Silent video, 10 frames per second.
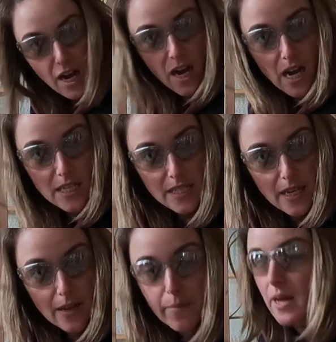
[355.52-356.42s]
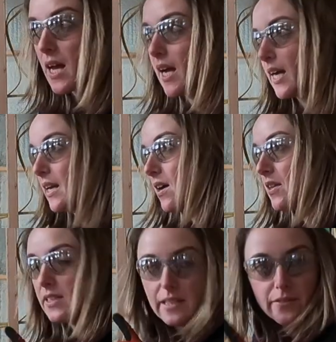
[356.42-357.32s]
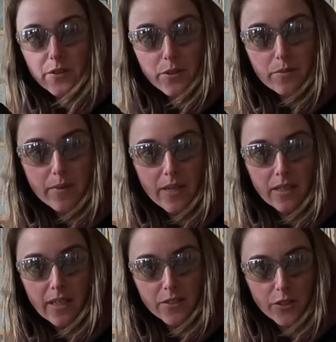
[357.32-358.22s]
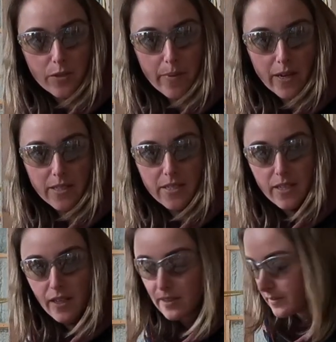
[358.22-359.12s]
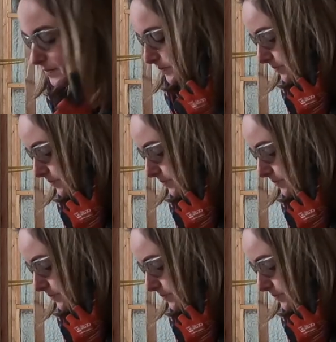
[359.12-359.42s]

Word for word: Awesome. I got all the living room electrical boxes hung.